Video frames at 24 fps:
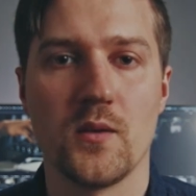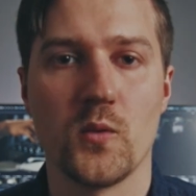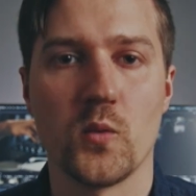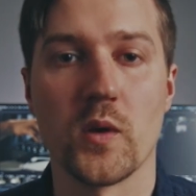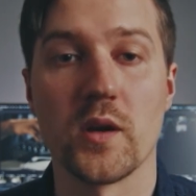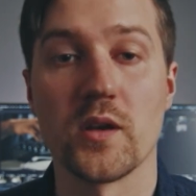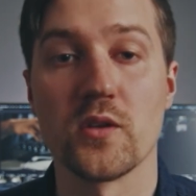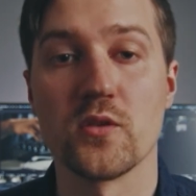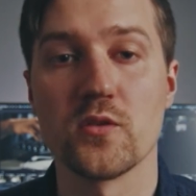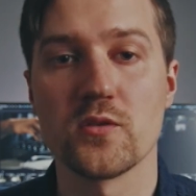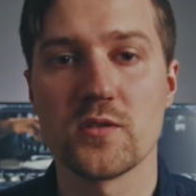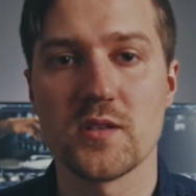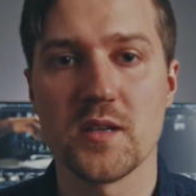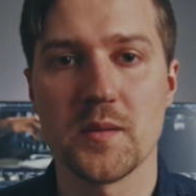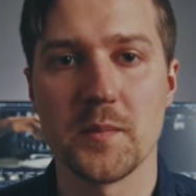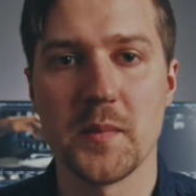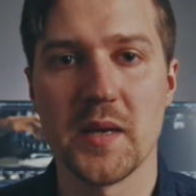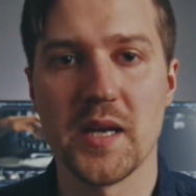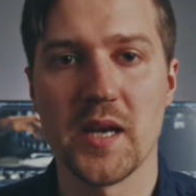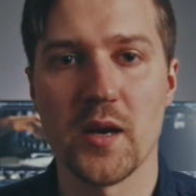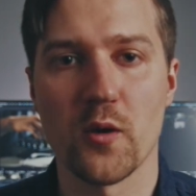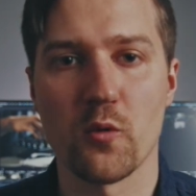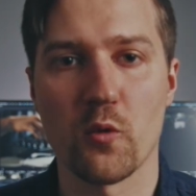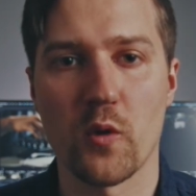When using
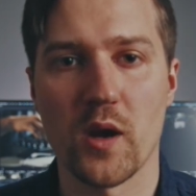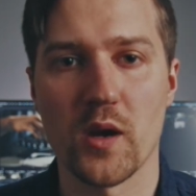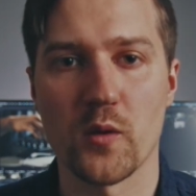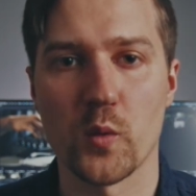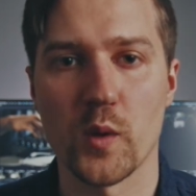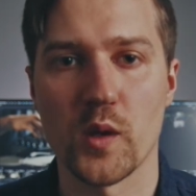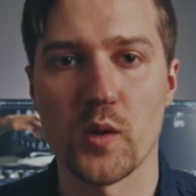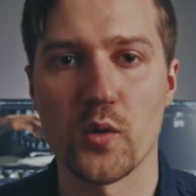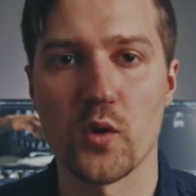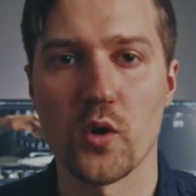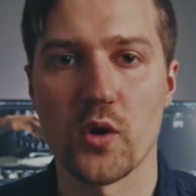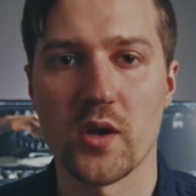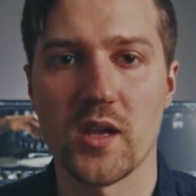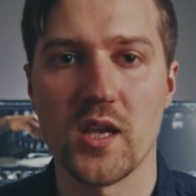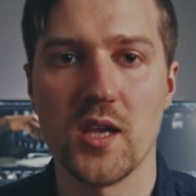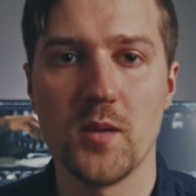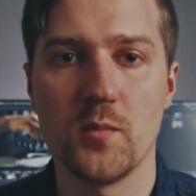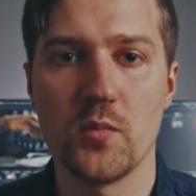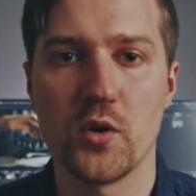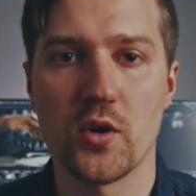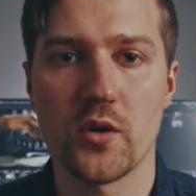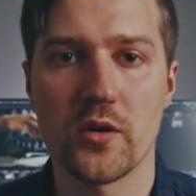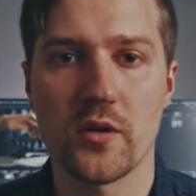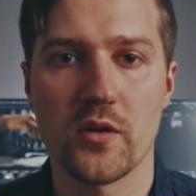MIDIGrade with your
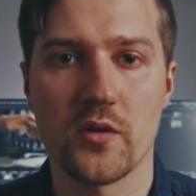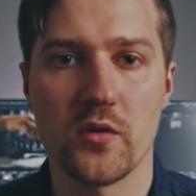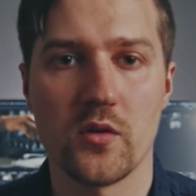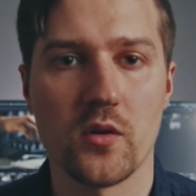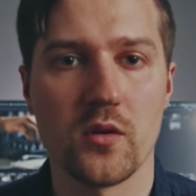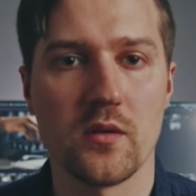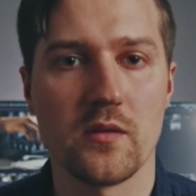keyboard,